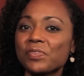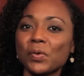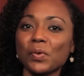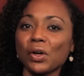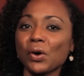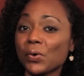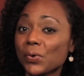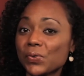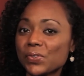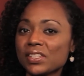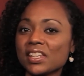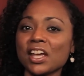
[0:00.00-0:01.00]
with
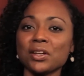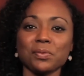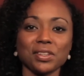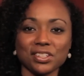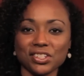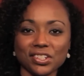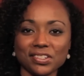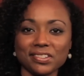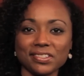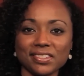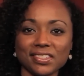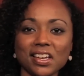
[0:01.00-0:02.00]
hose and with
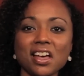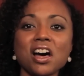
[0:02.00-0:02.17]
shoes.